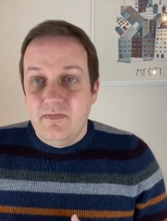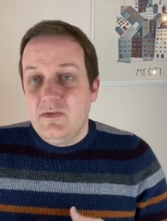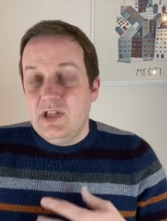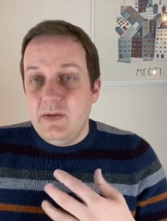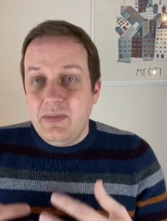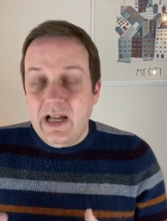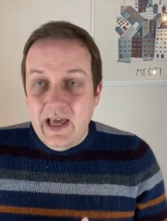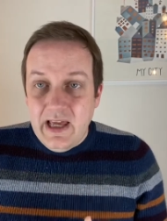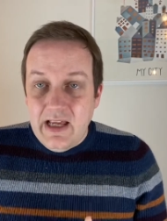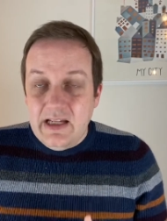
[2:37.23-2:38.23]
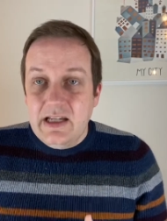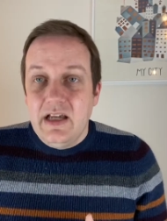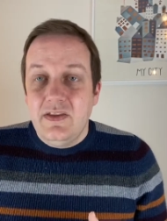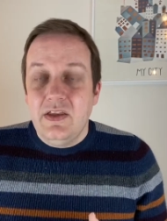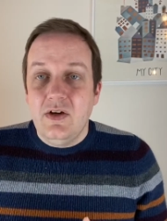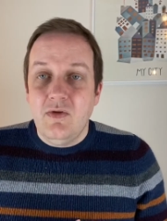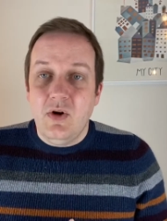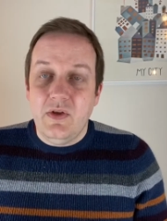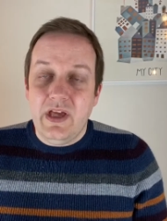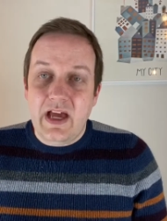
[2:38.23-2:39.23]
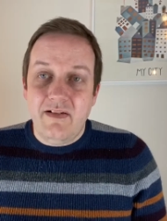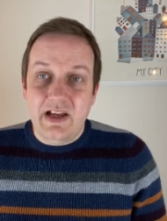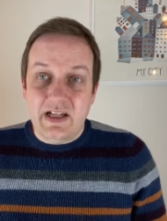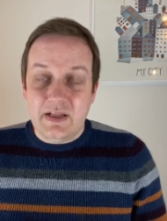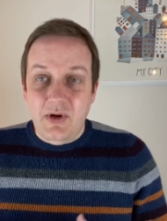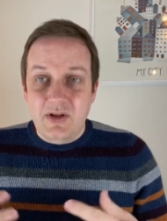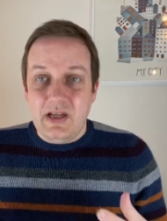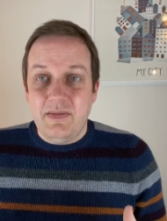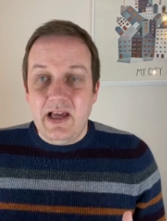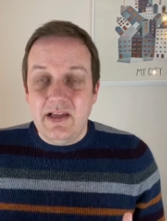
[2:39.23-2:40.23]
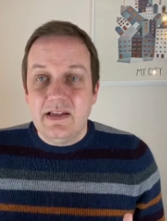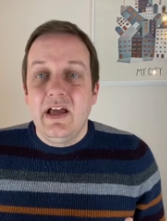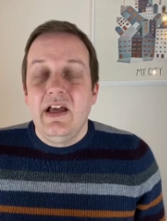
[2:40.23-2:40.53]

She played the role that Ariana DeBose plays,